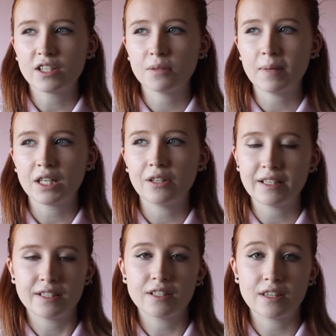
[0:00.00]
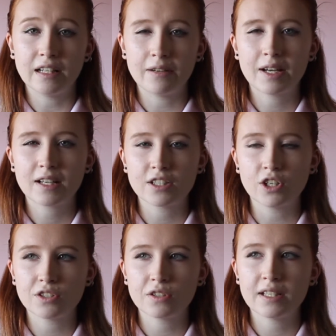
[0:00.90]
to make you listen to the lyrics and
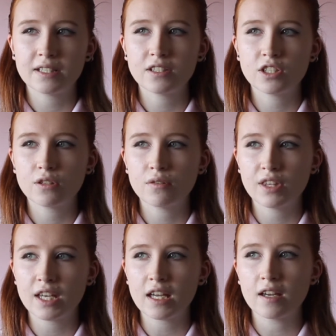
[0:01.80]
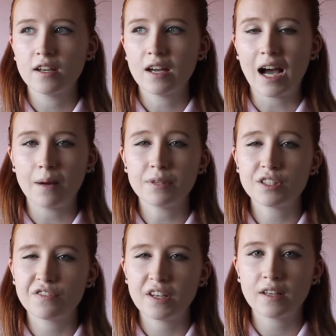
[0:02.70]
also listen to the
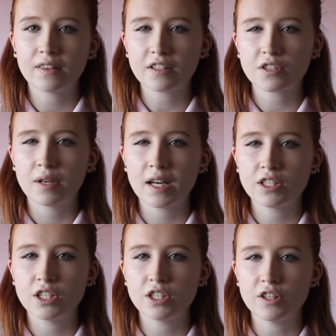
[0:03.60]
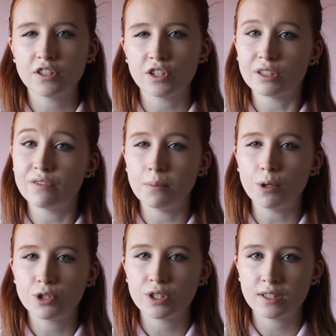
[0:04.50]
atmosphere that's created and the sort of
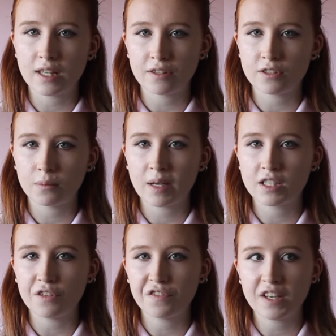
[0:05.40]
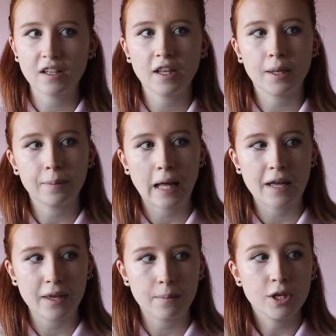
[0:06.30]
emotions that the song makes you feel, and apply
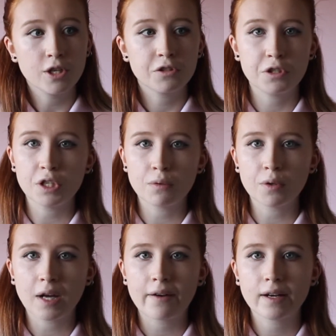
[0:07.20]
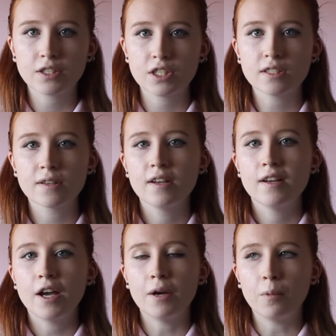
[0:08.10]
them to your own characters
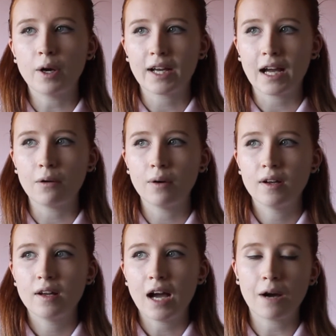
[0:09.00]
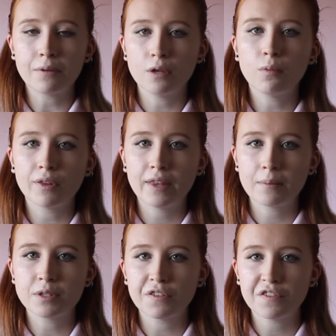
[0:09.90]
and work out how you want
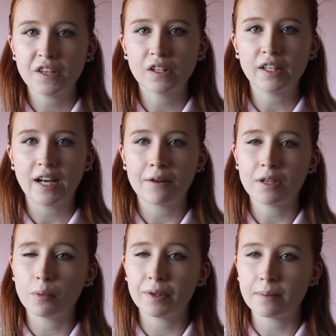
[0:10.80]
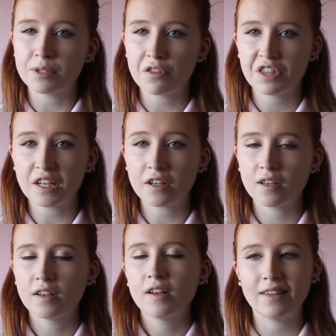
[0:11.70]
them to feel and how you want them to think.
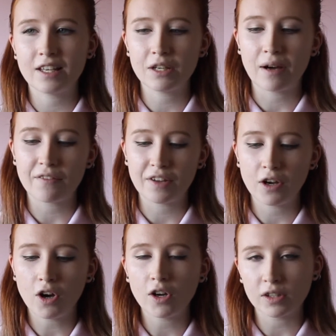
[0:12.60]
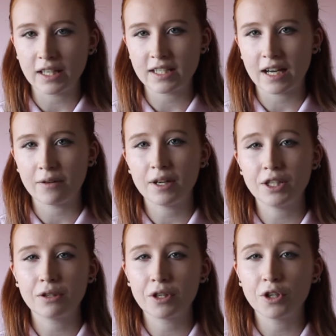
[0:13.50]
And then you have it all laid out
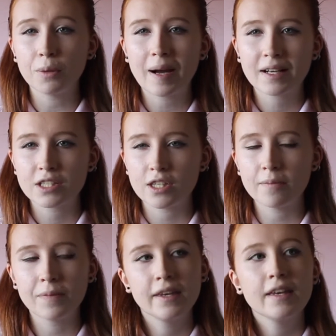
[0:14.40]
and you can go back to them.